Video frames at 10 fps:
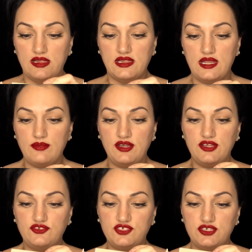Lemon
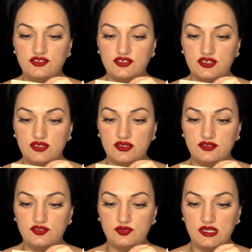and ginger
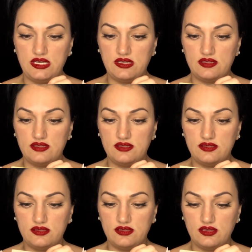twinning
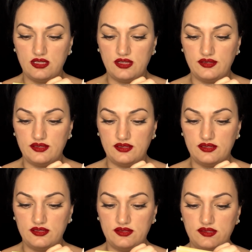London.
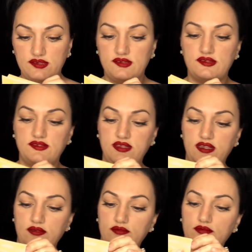This is a
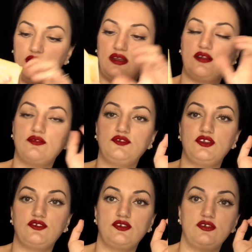tea made out of
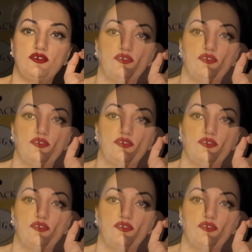ginger.